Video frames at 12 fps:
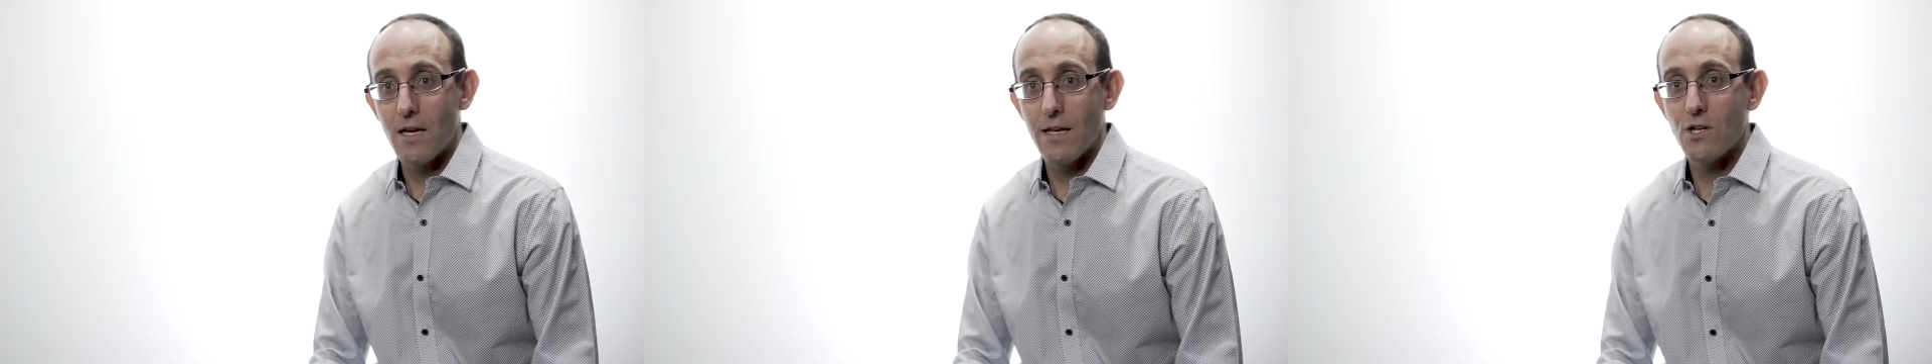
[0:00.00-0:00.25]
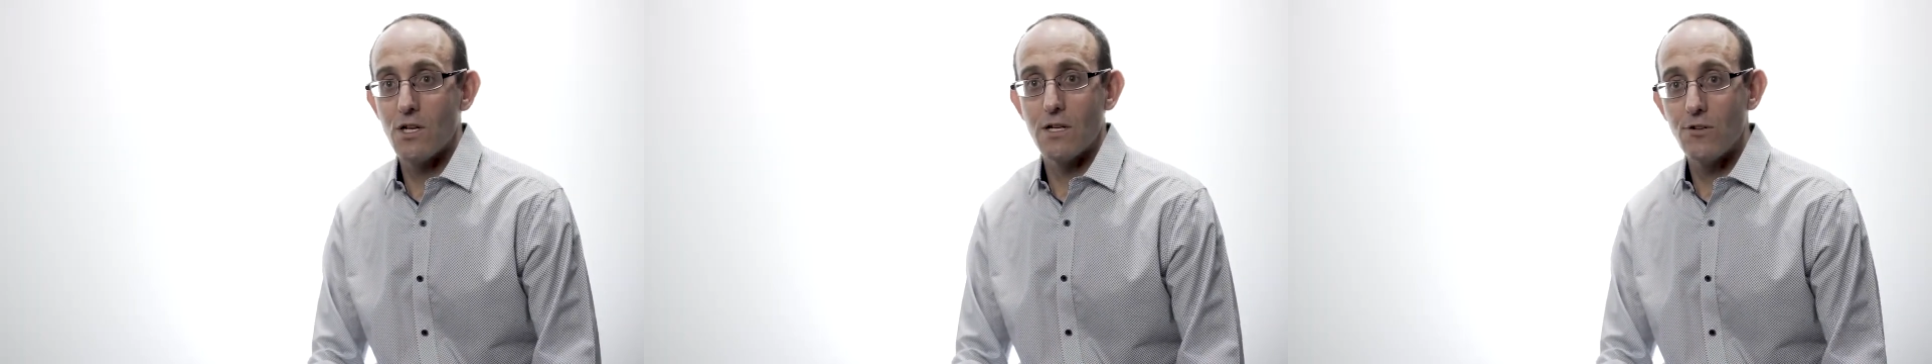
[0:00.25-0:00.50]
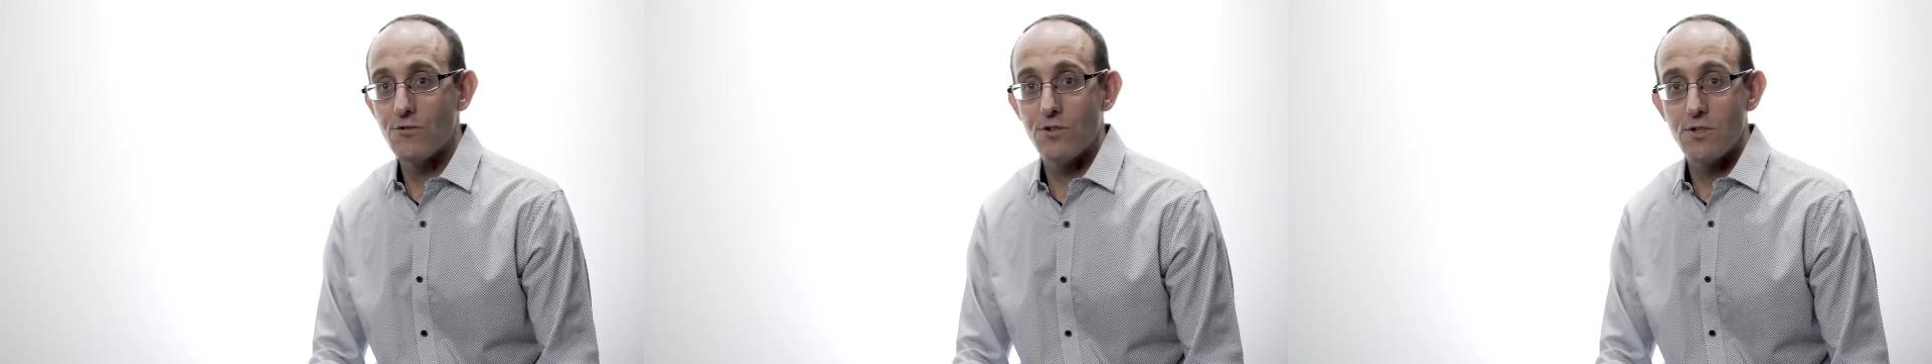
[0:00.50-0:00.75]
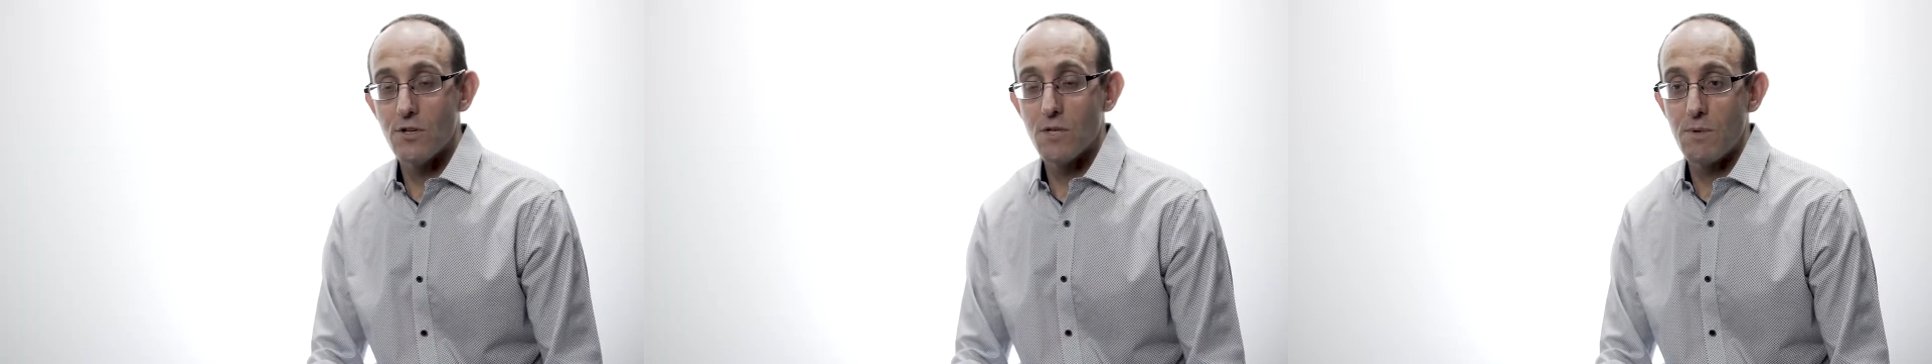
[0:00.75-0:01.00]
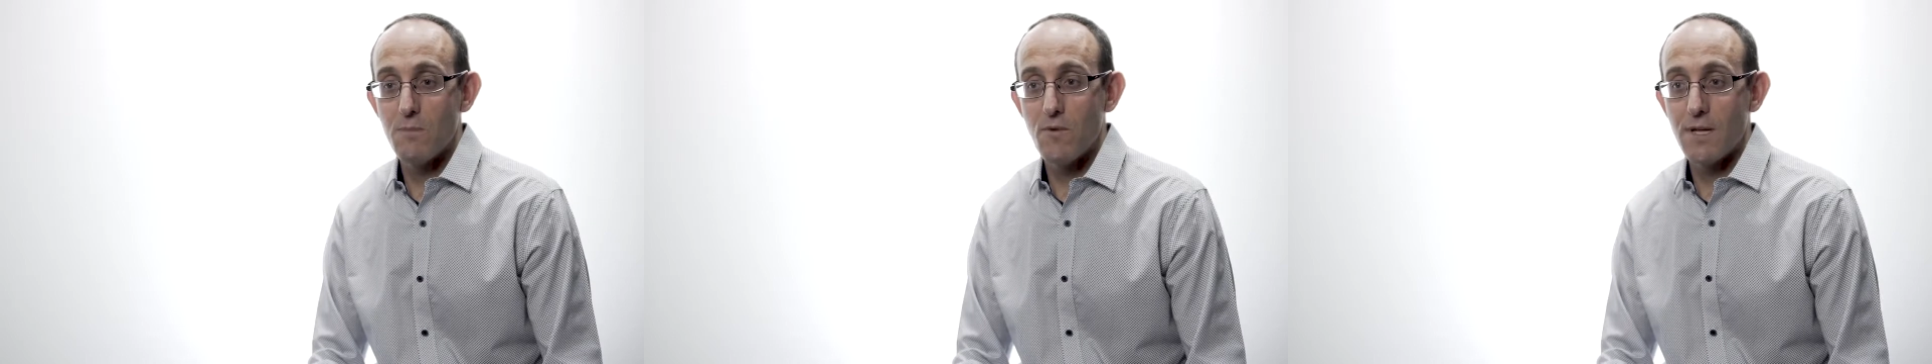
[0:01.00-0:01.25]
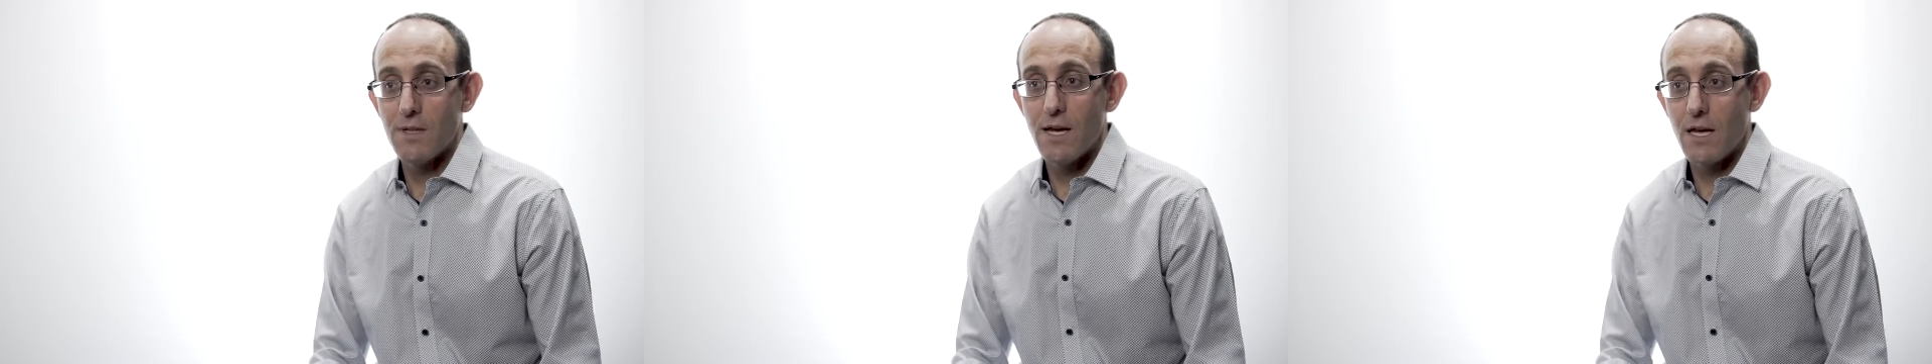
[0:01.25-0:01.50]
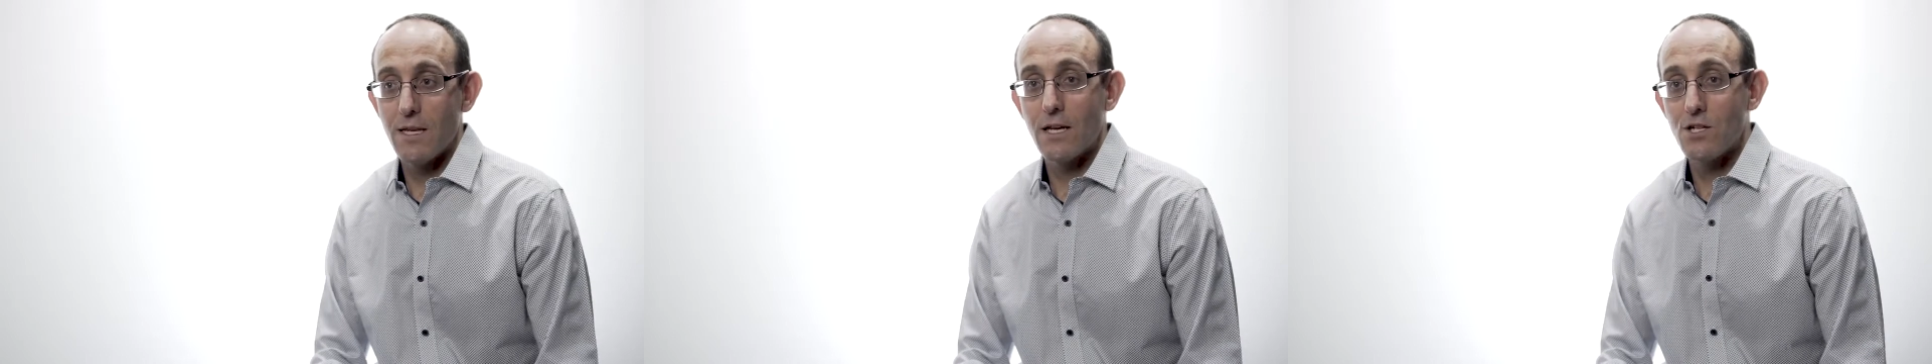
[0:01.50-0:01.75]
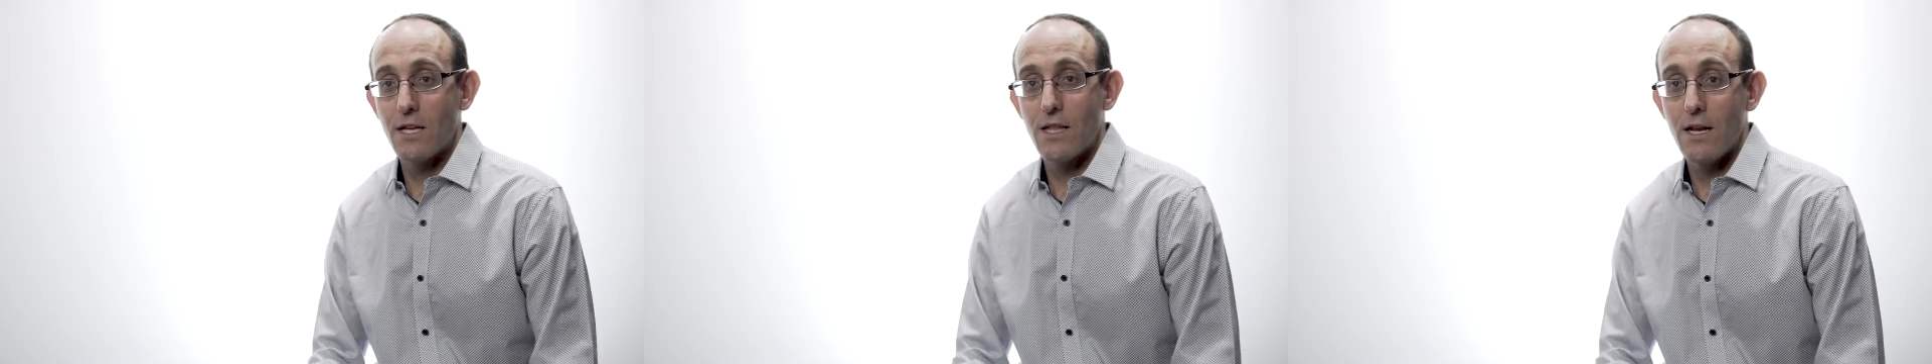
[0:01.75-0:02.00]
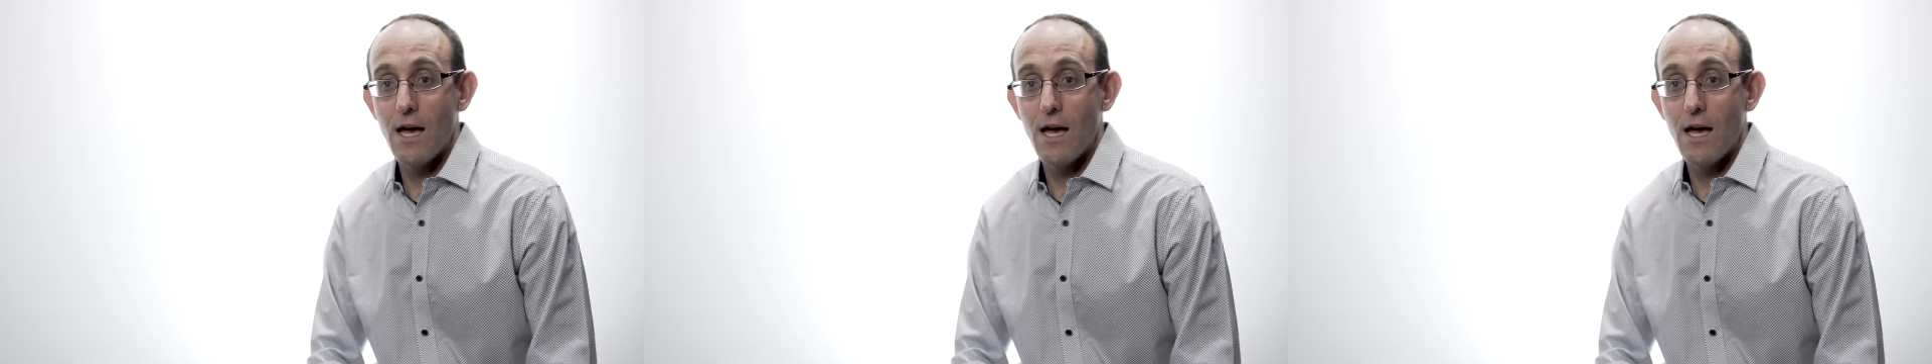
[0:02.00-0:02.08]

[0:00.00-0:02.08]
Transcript: connection and introduced those people that they can actually then